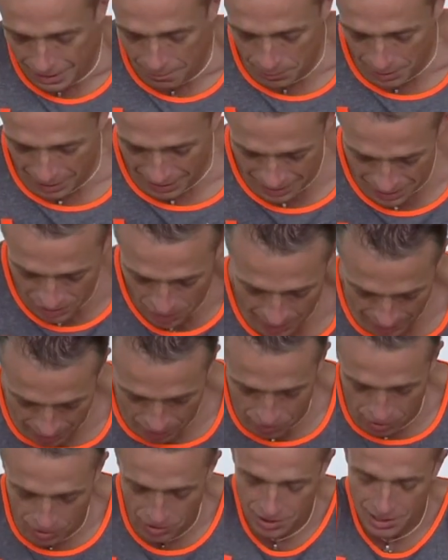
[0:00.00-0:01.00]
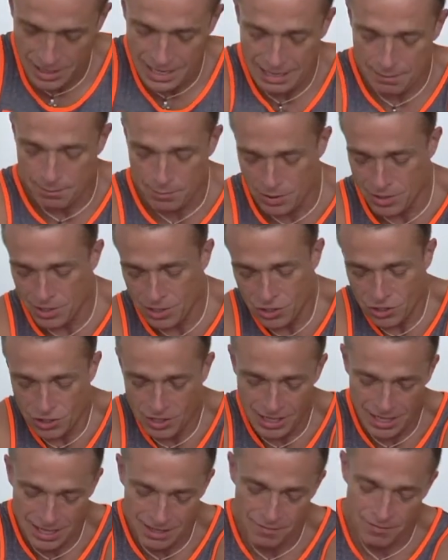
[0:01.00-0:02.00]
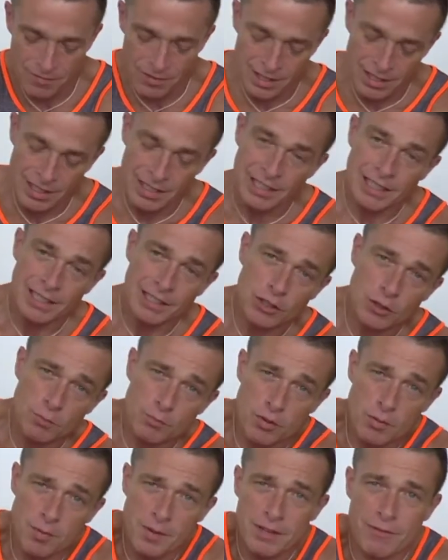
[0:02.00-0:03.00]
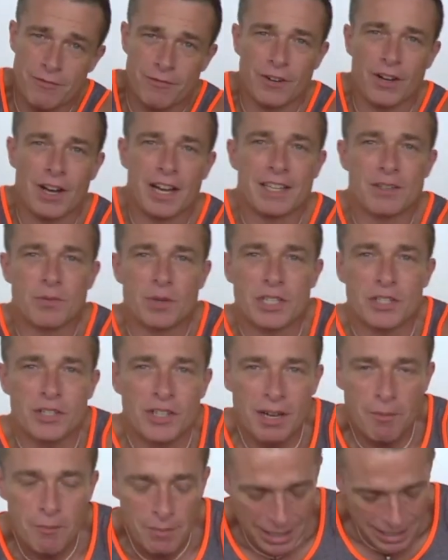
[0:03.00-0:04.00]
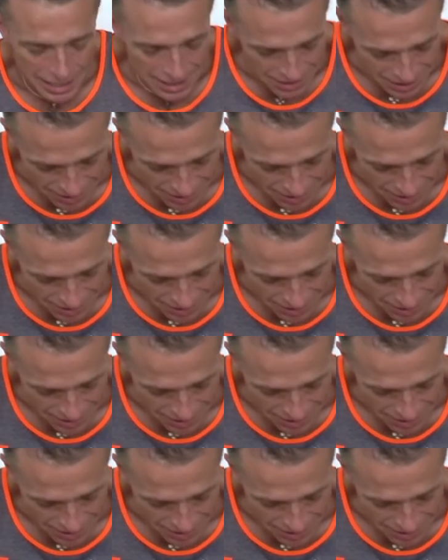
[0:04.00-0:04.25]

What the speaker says: back into our cross-leg position now. You'll probably find when you come back into